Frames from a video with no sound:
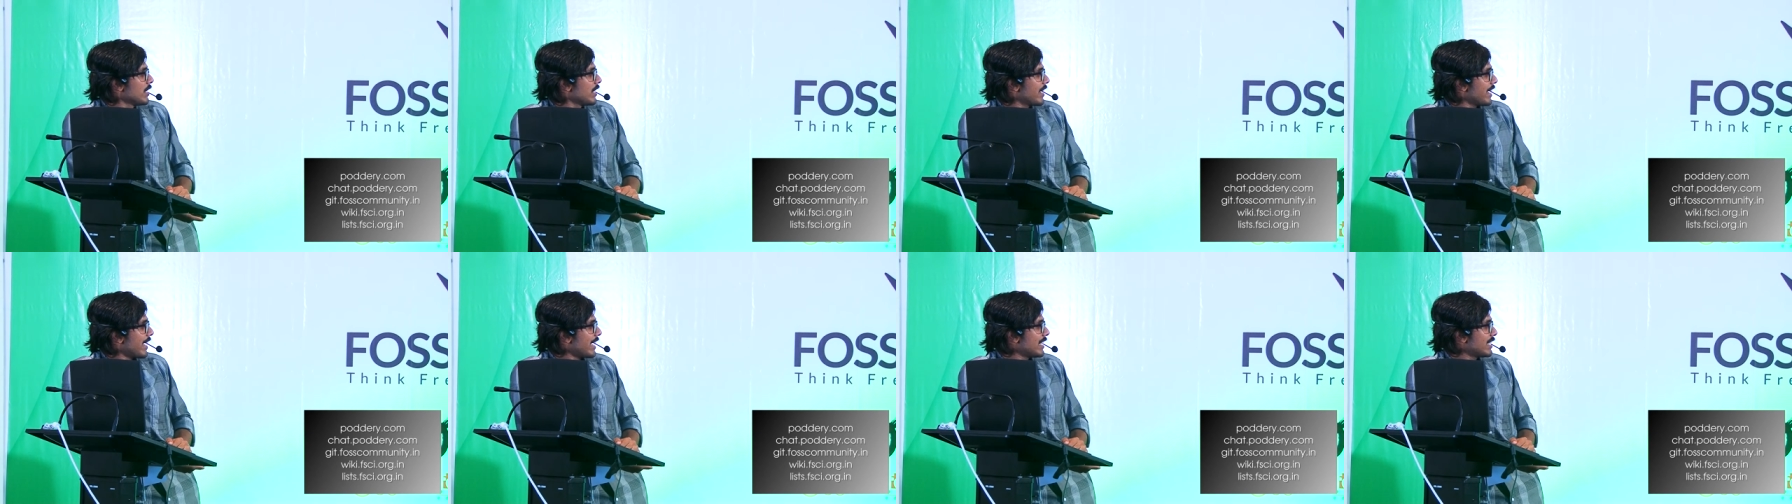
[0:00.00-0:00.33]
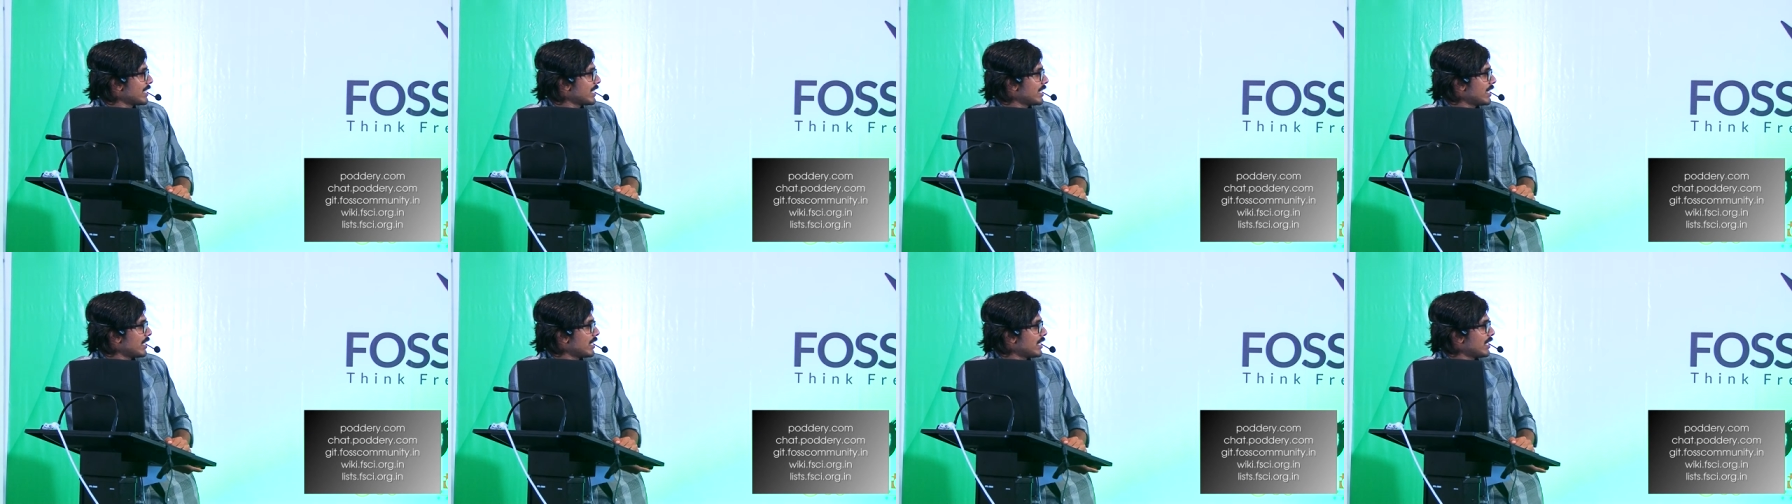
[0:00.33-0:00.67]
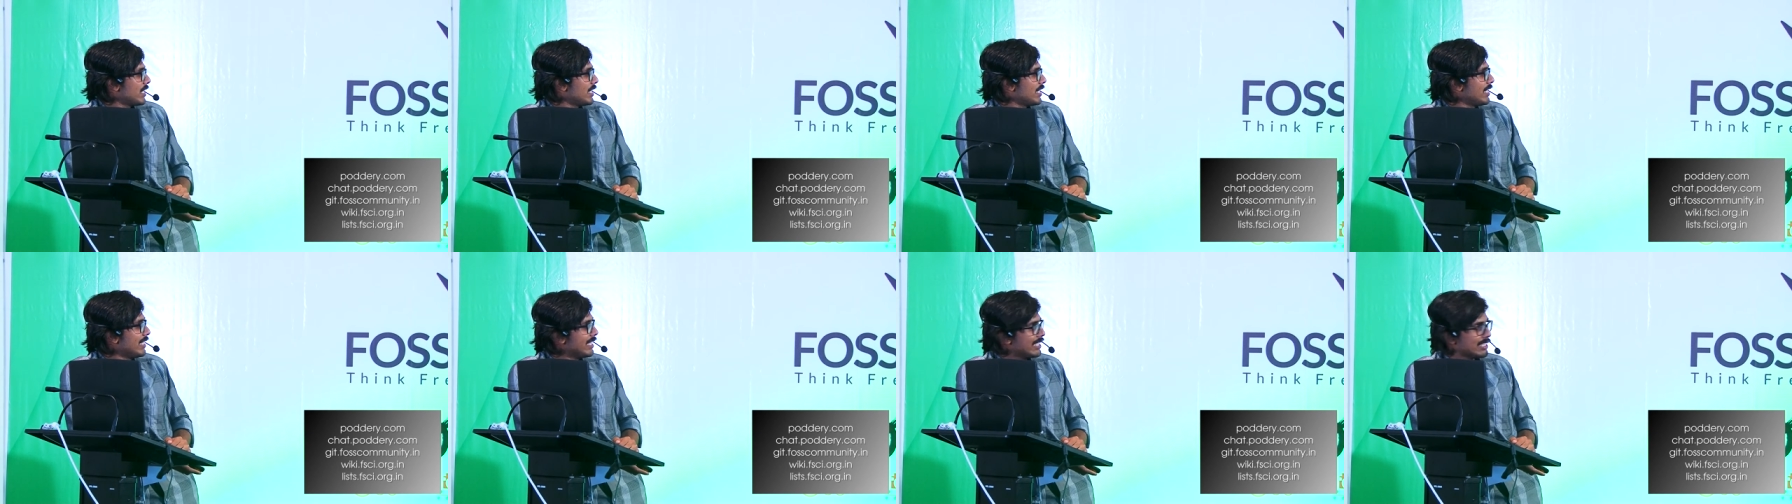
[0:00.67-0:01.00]
And
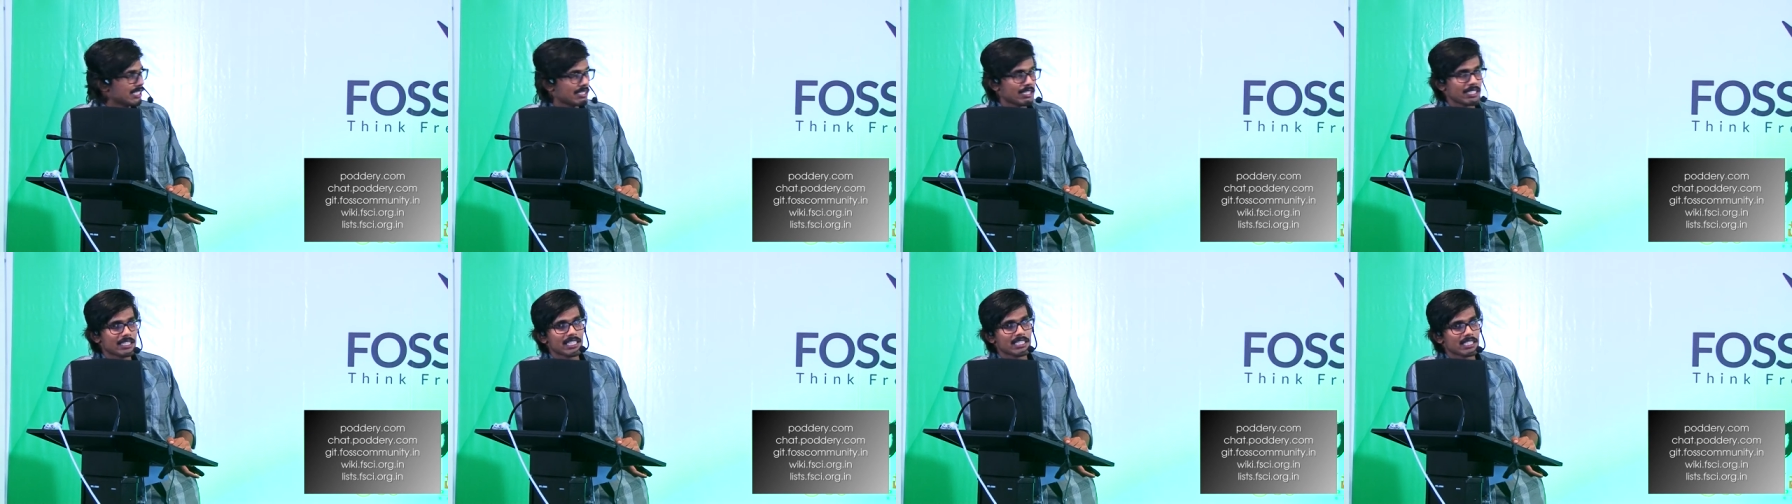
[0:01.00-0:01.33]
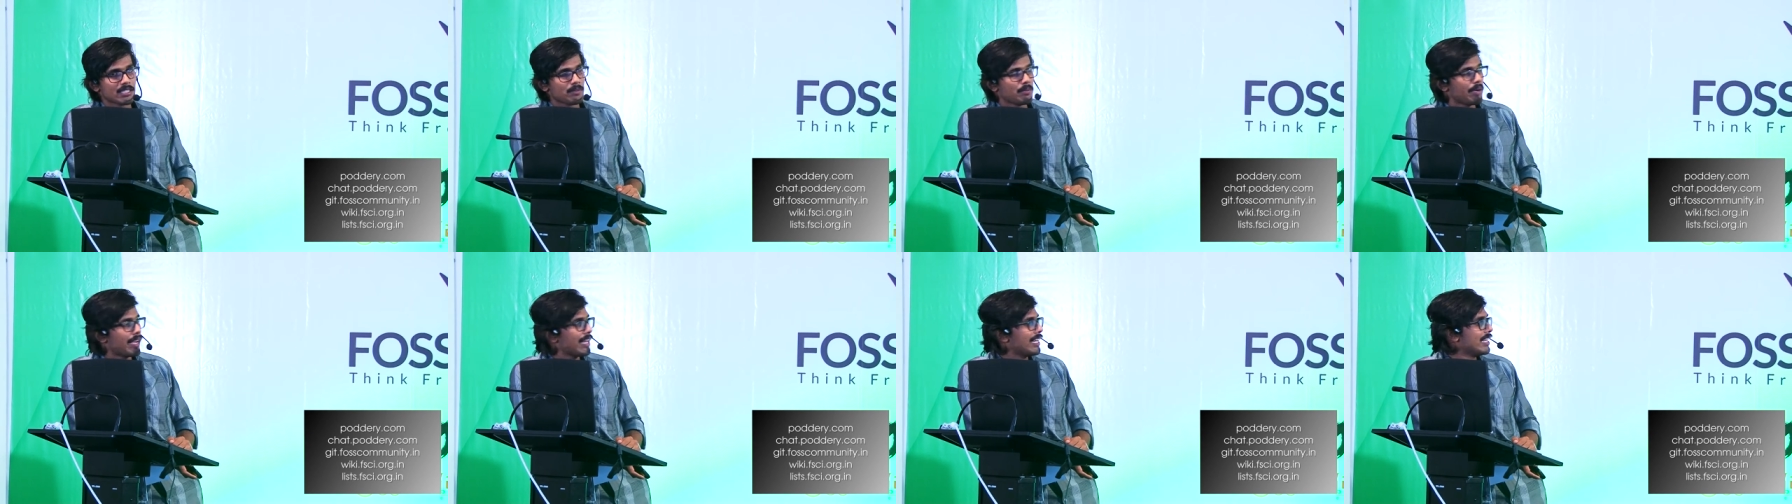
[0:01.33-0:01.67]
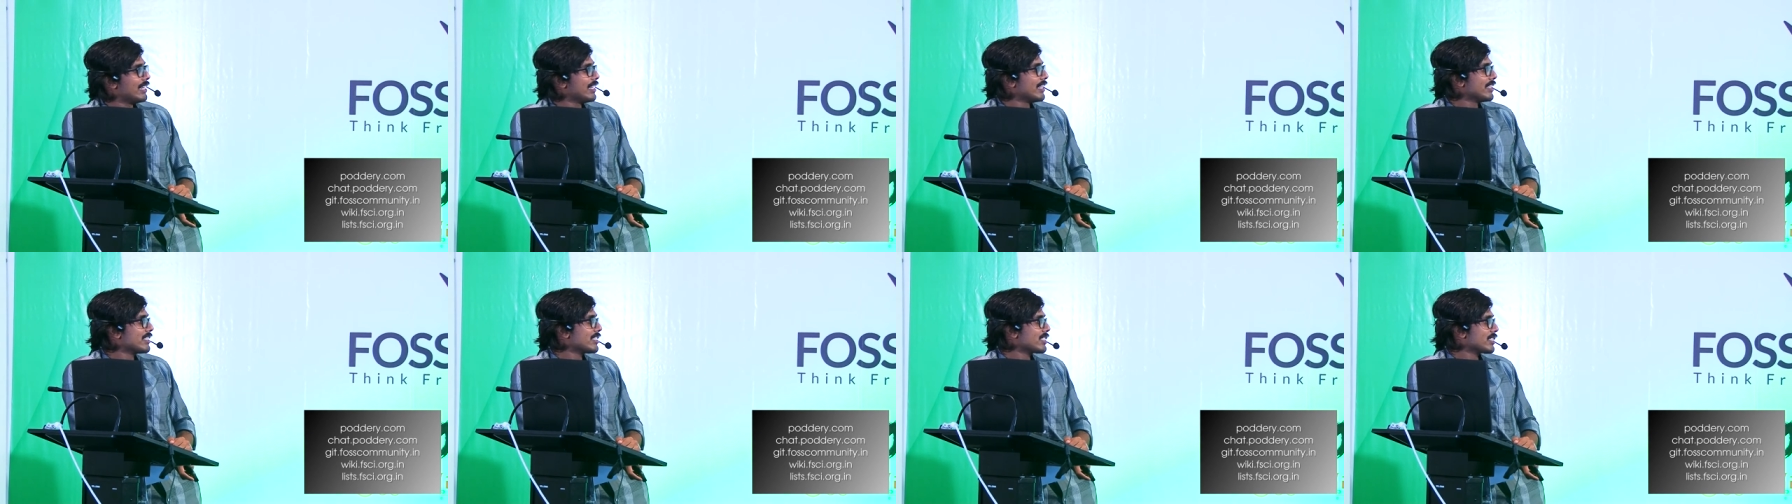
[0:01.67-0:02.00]
uh, list, there's a
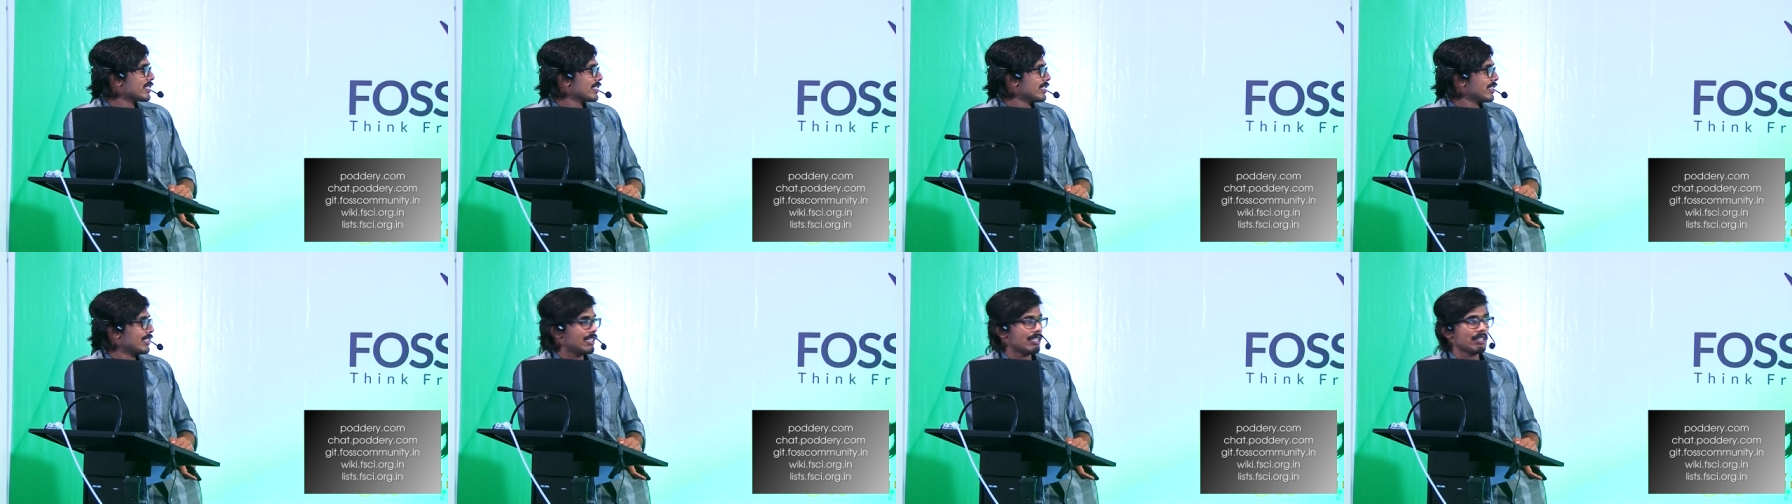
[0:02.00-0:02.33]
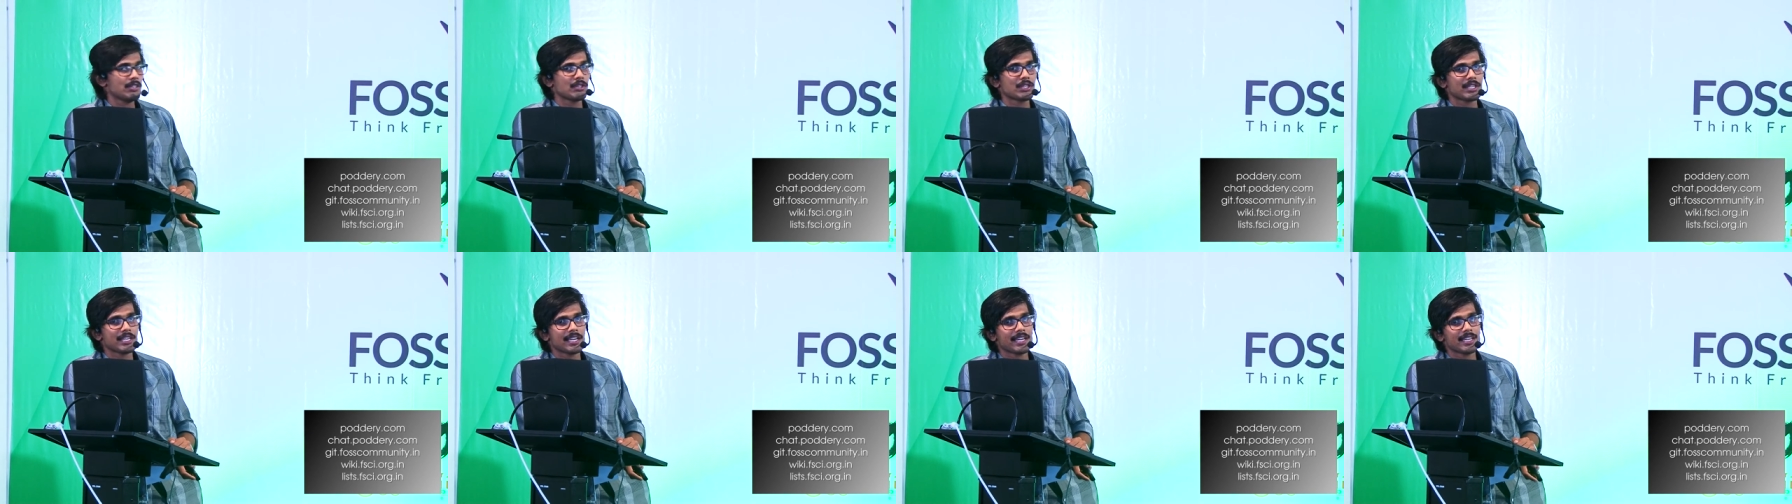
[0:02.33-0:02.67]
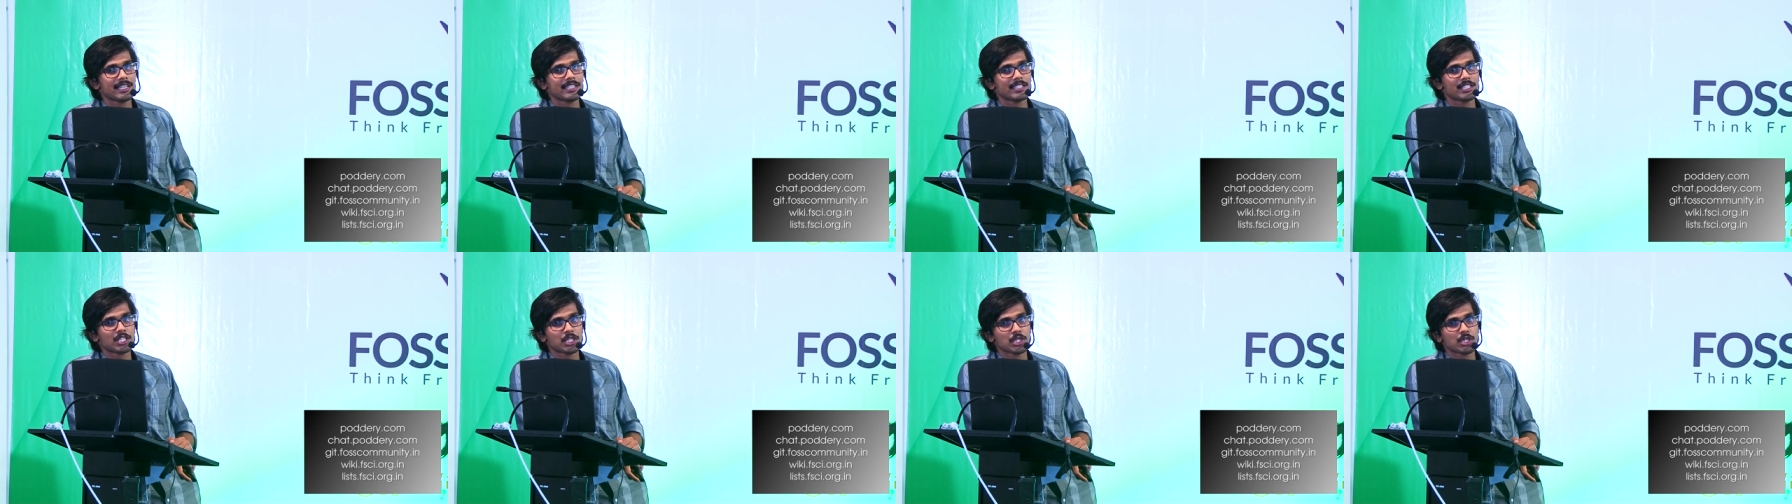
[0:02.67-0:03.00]
mailing list. Uh, you
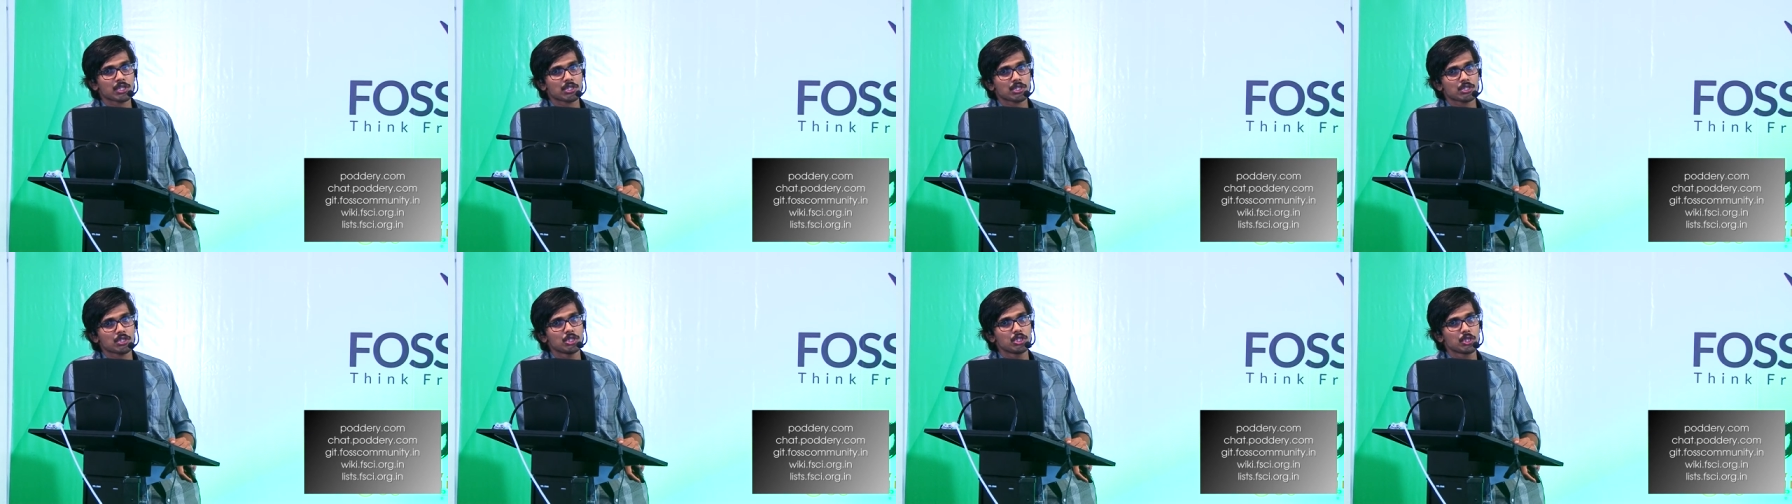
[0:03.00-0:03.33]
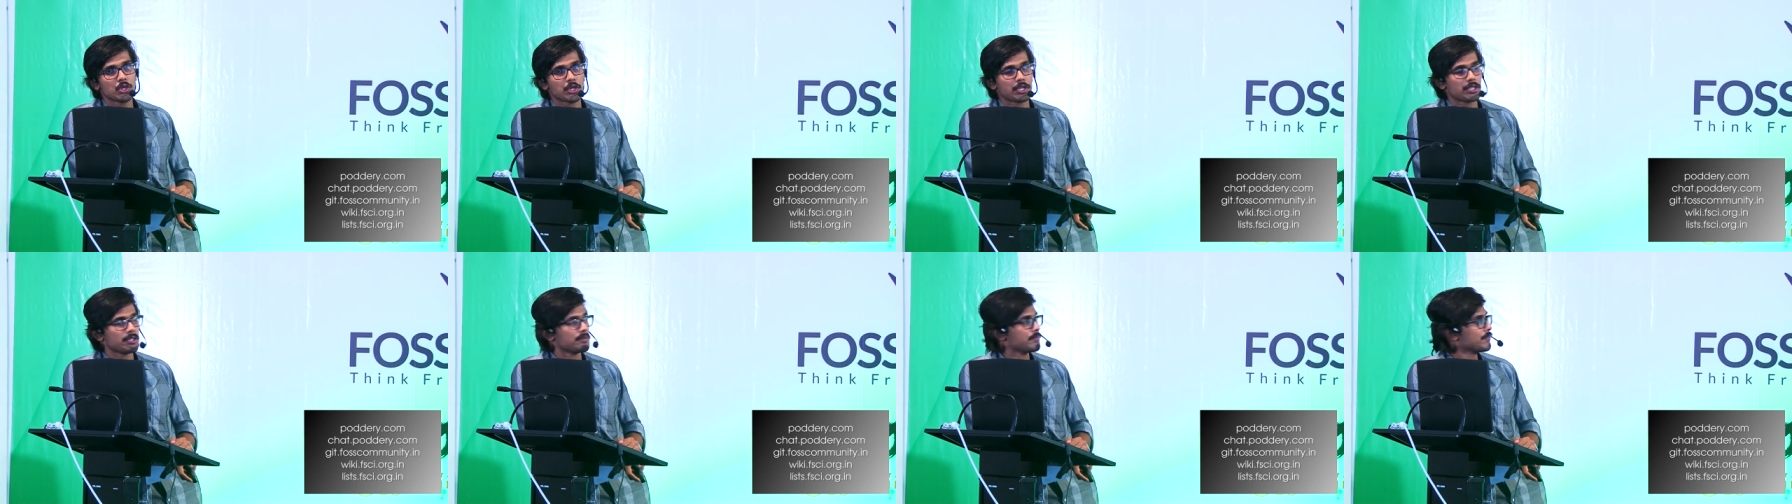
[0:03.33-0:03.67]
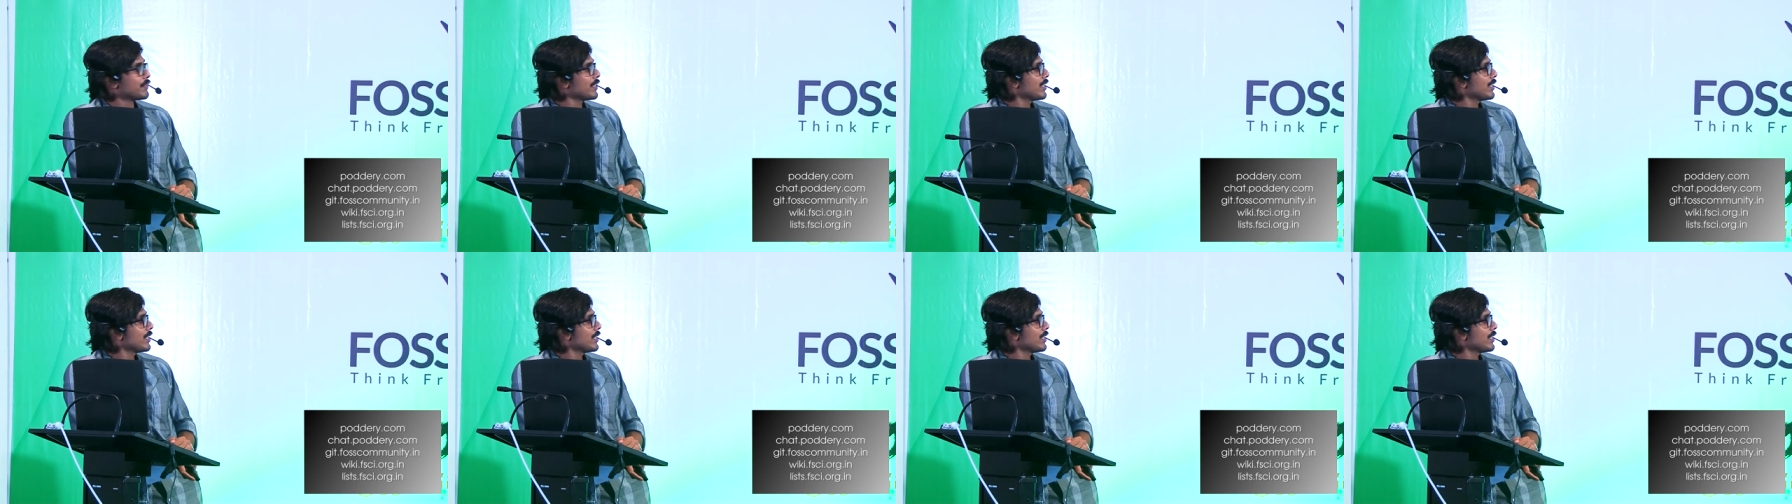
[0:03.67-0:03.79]
can request to join.